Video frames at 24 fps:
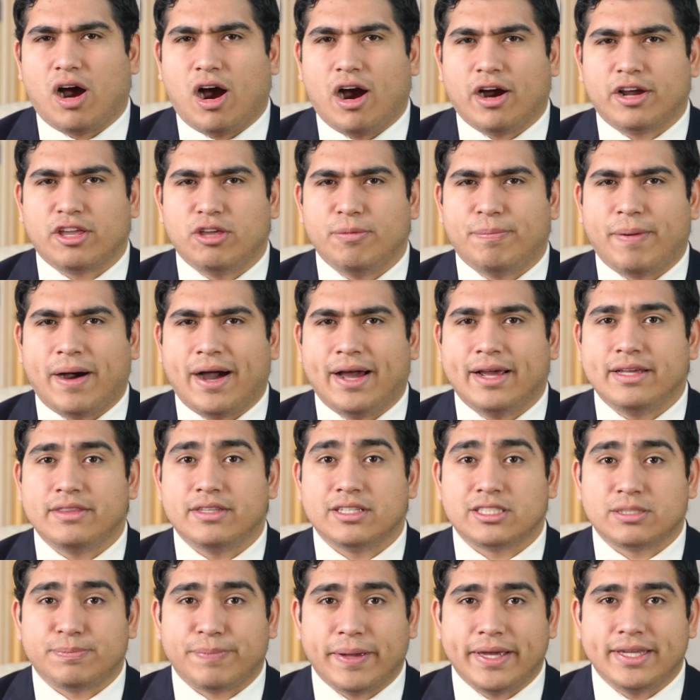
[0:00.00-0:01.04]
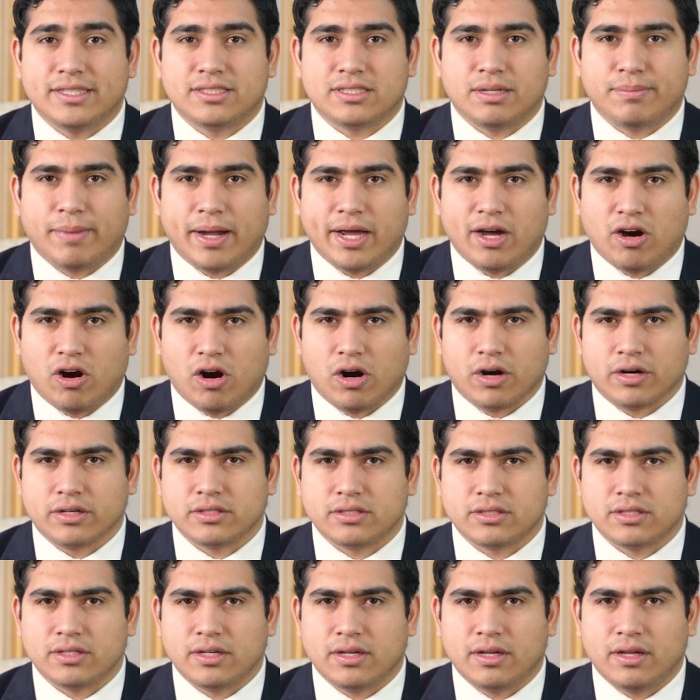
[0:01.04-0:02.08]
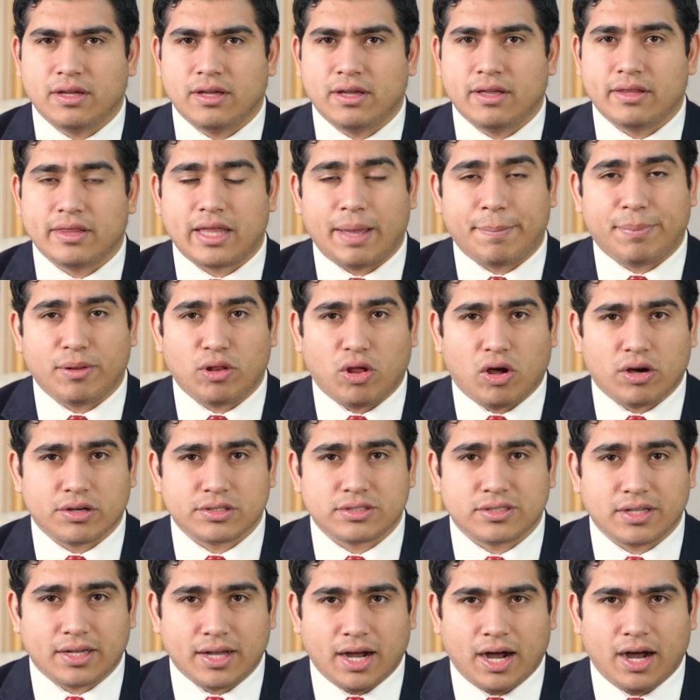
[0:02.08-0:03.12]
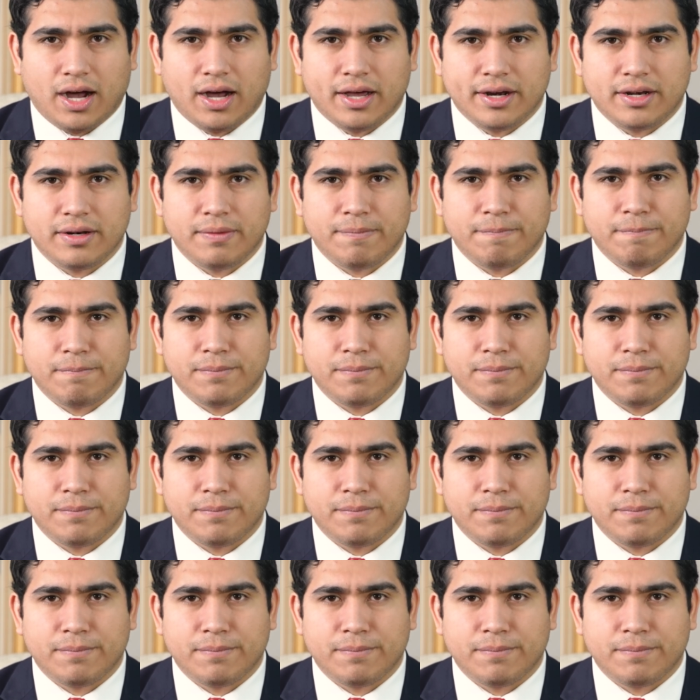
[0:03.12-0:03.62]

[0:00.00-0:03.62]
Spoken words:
occupying the space in my heart that belongs to God?